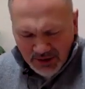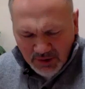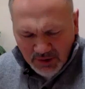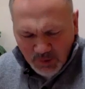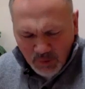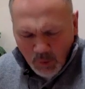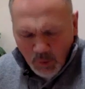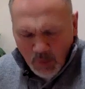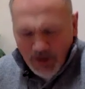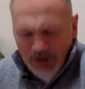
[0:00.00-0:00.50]

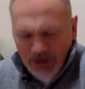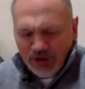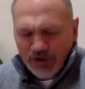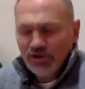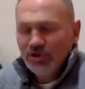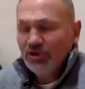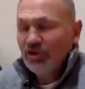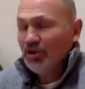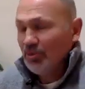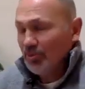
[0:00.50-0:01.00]

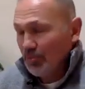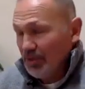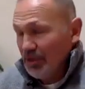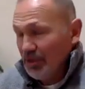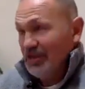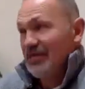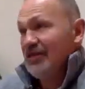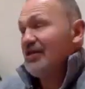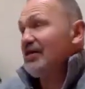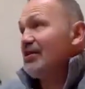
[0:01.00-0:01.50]
will
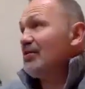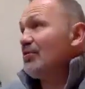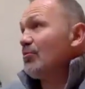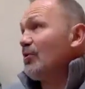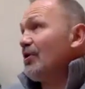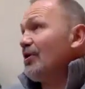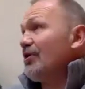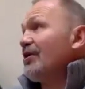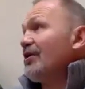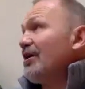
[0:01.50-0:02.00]
be
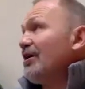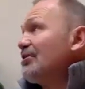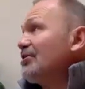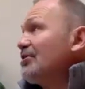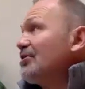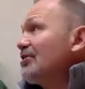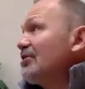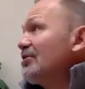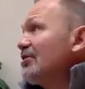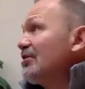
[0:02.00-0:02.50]
with us.
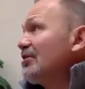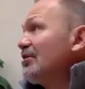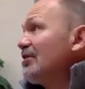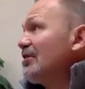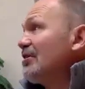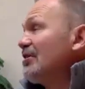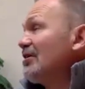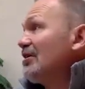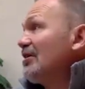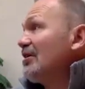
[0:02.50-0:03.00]

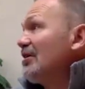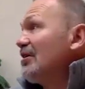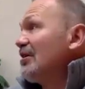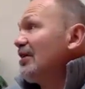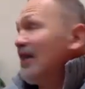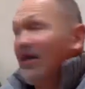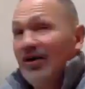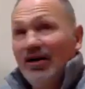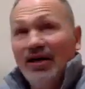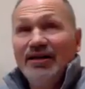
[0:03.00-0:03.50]

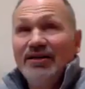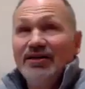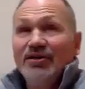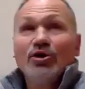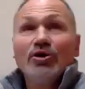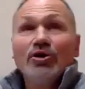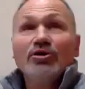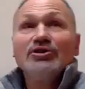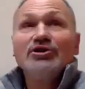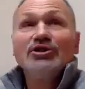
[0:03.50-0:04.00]
Now, I
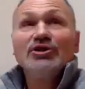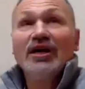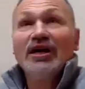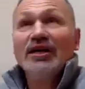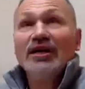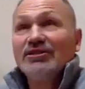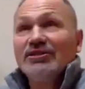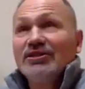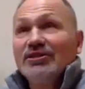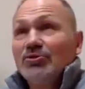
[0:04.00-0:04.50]
encourage you
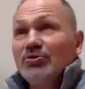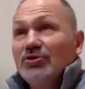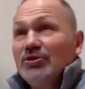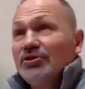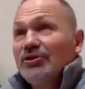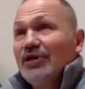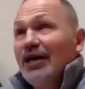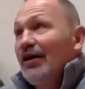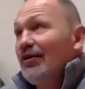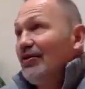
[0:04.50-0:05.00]
guys to
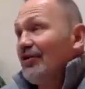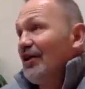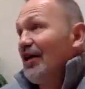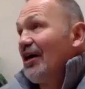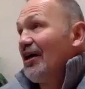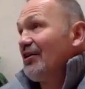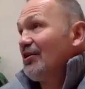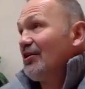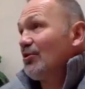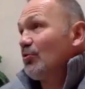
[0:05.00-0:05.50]
drill down on
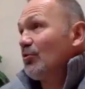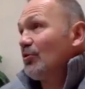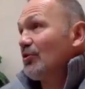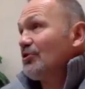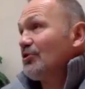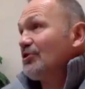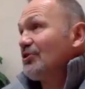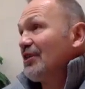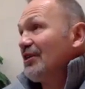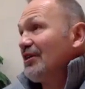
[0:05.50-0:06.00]
that in your word
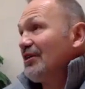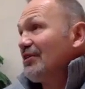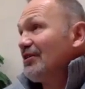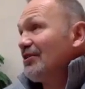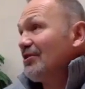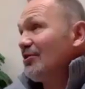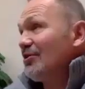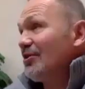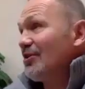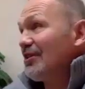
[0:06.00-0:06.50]
study, to
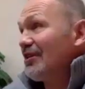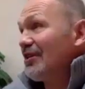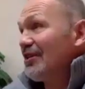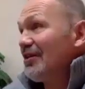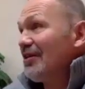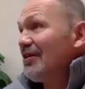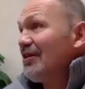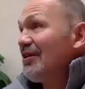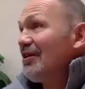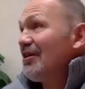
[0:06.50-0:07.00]
look at
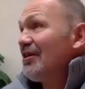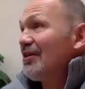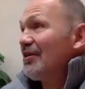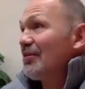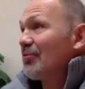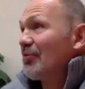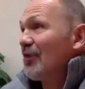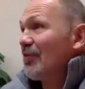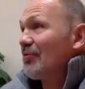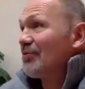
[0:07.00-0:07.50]
the
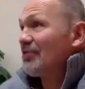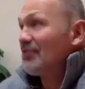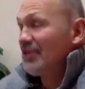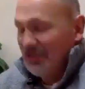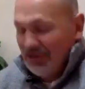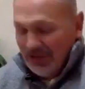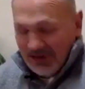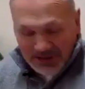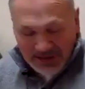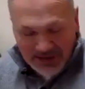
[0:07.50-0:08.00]

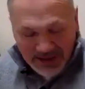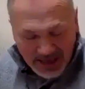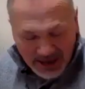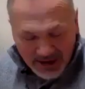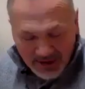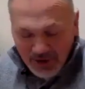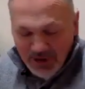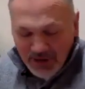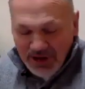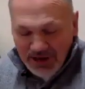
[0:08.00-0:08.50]
prepositions, and
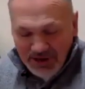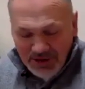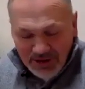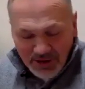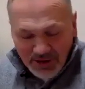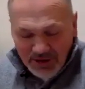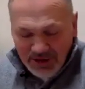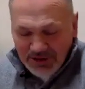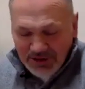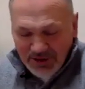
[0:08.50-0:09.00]
every
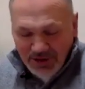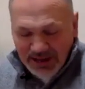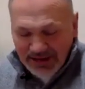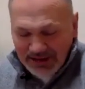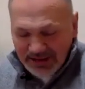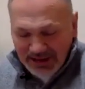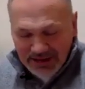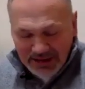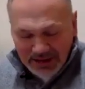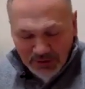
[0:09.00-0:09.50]
good
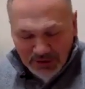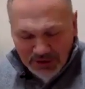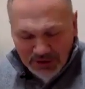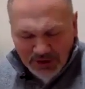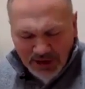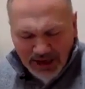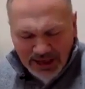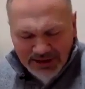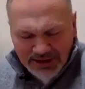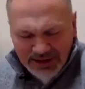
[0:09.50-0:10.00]
translation will
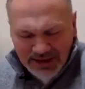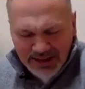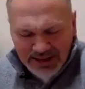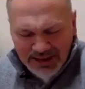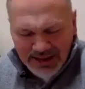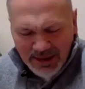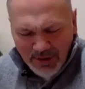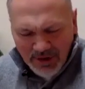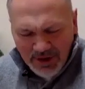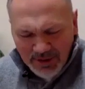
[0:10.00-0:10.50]
translate it
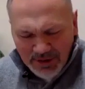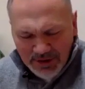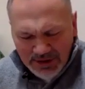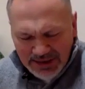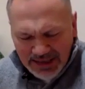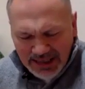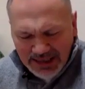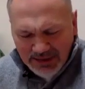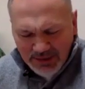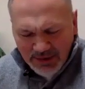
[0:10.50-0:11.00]
that way because
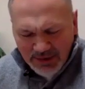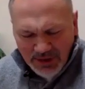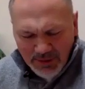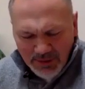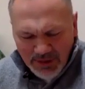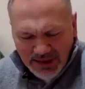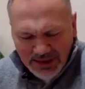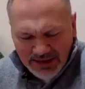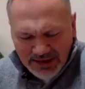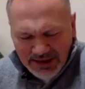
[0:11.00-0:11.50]
that's what it
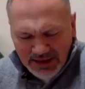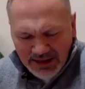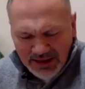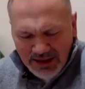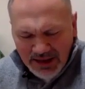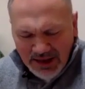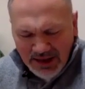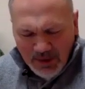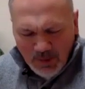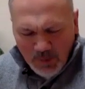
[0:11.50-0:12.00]
means. It
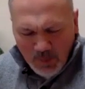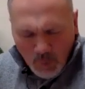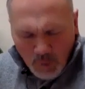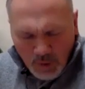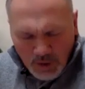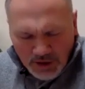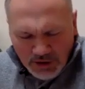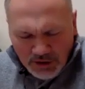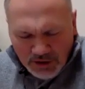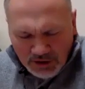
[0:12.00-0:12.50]

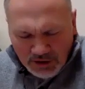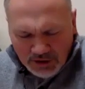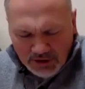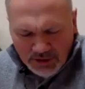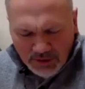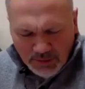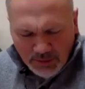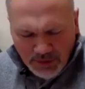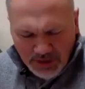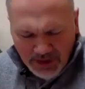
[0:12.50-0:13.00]

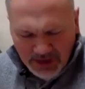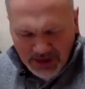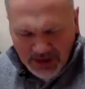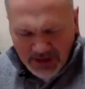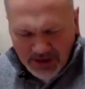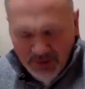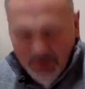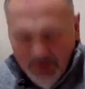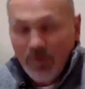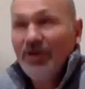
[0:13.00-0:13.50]
will be
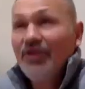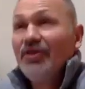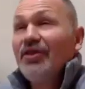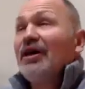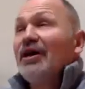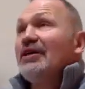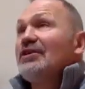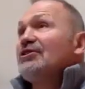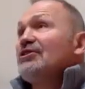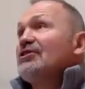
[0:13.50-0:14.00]
with
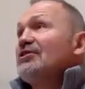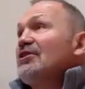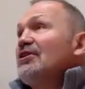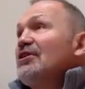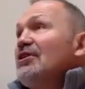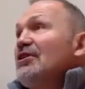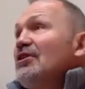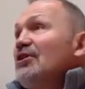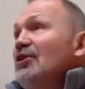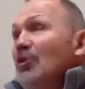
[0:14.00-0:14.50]
us.
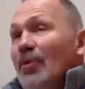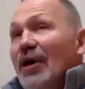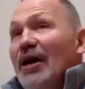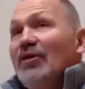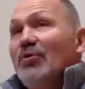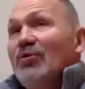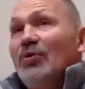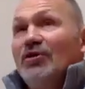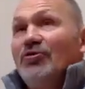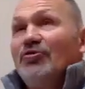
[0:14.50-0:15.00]
No
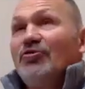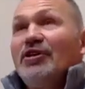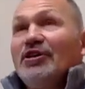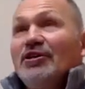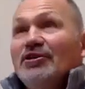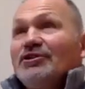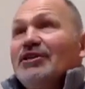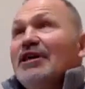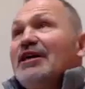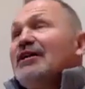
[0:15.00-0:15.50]
matter what it
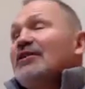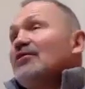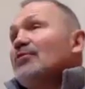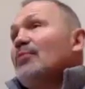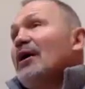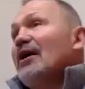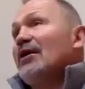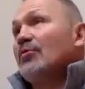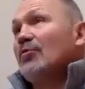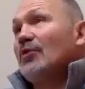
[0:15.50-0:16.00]
feels like, no
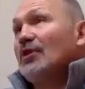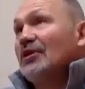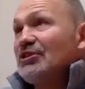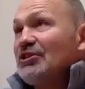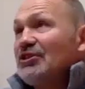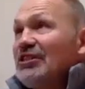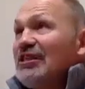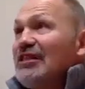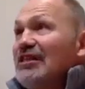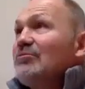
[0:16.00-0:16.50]
matter what it
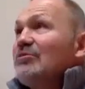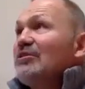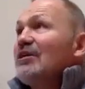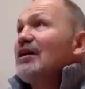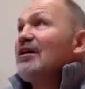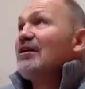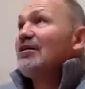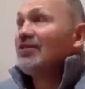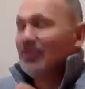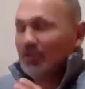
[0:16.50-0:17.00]
seems
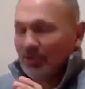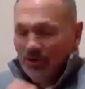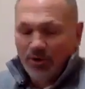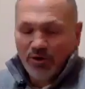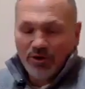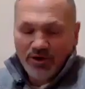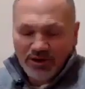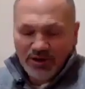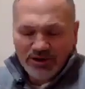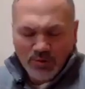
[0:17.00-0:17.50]
like, the
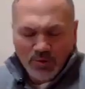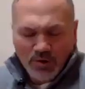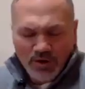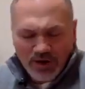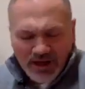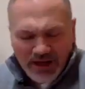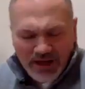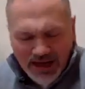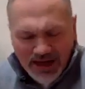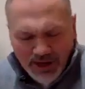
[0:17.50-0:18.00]
Lord is
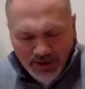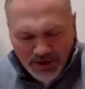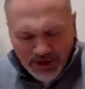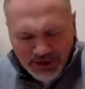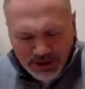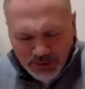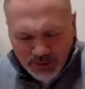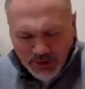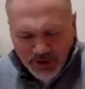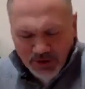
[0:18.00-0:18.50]
working out
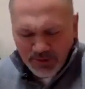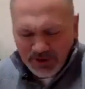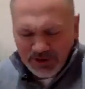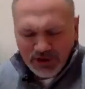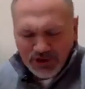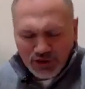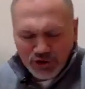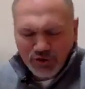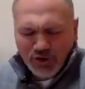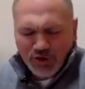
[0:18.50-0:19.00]
his purpose.
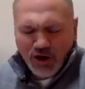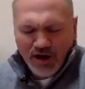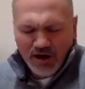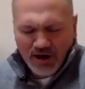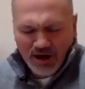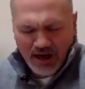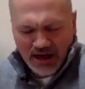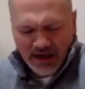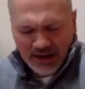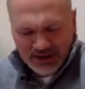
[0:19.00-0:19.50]

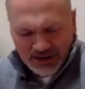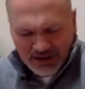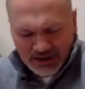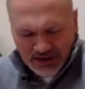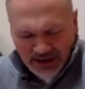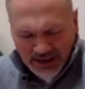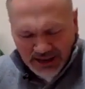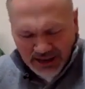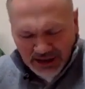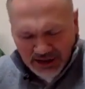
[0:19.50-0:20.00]
Strong
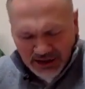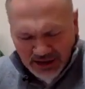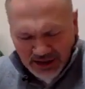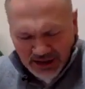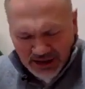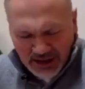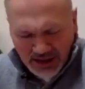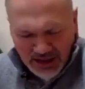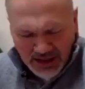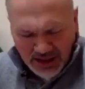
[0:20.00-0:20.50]
consolation
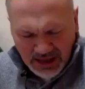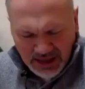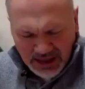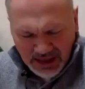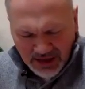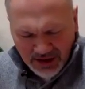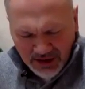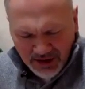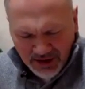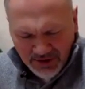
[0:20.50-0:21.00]

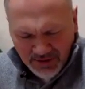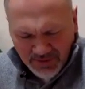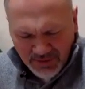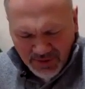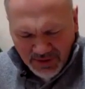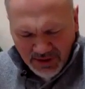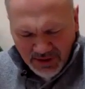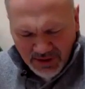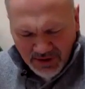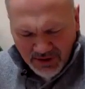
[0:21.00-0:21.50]
here
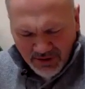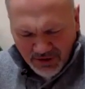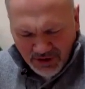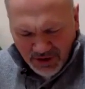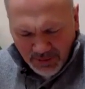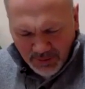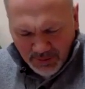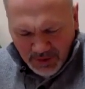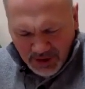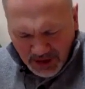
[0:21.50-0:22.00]

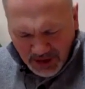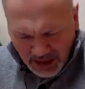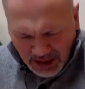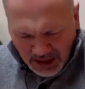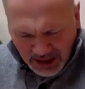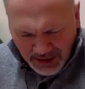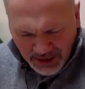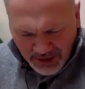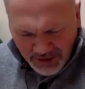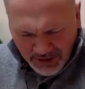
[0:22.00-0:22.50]
from
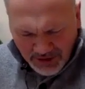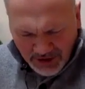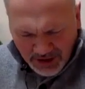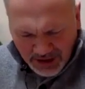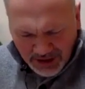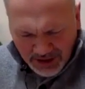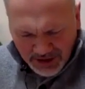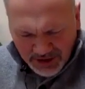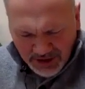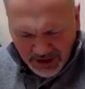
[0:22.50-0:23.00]
God the
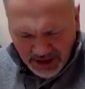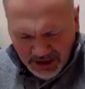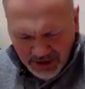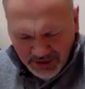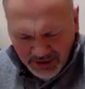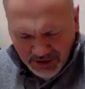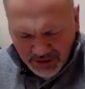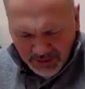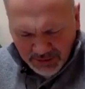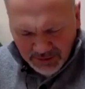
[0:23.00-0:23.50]
Father and
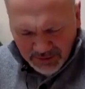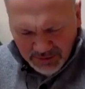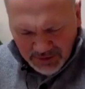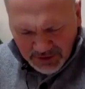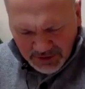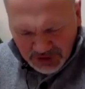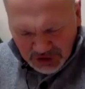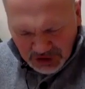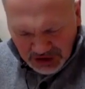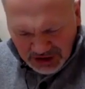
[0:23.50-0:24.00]
from
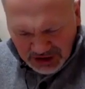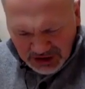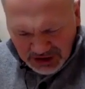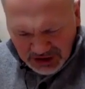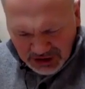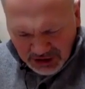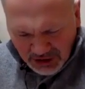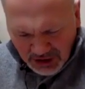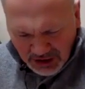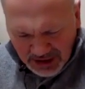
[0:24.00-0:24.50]

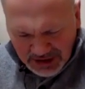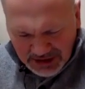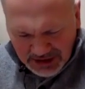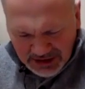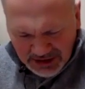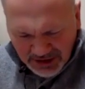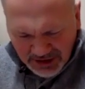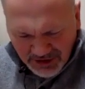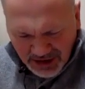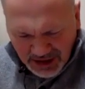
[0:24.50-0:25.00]
Jesus
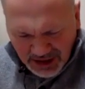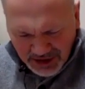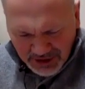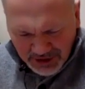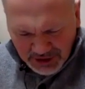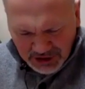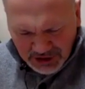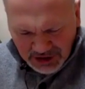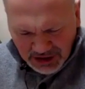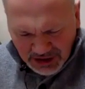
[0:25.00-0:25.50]
Christ, the
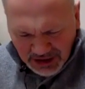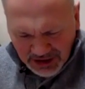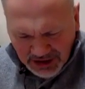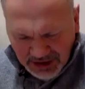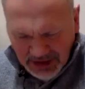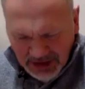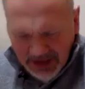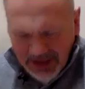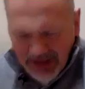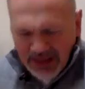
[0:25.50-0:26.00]
Father's Son,
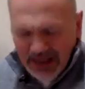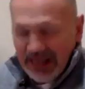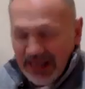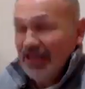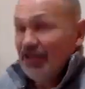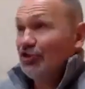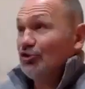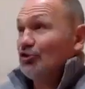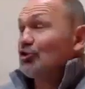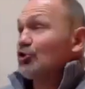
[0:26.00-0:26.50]

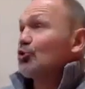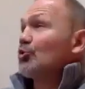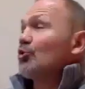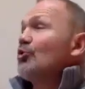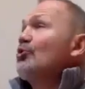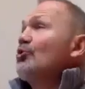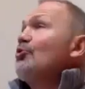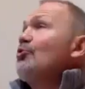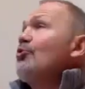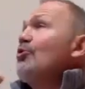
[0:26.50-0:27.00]
in
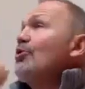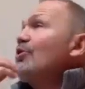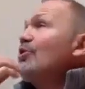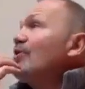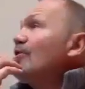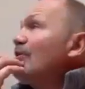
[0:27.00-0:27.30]
truth